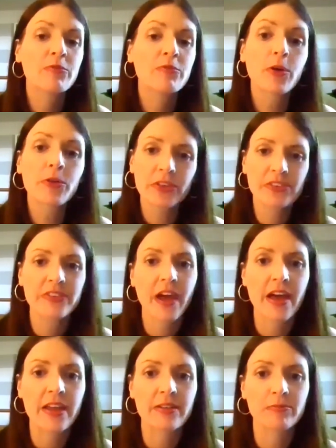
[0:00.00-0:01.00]
focused
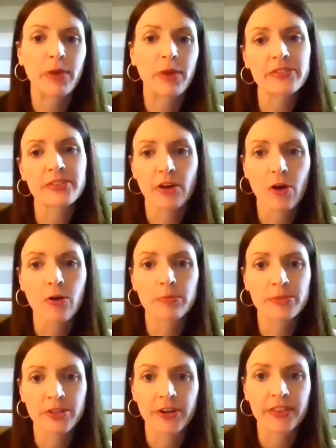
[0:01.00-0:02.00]
on ways to
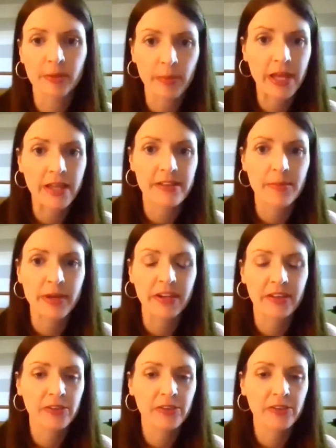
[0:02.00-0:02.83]
cope during the pandemic.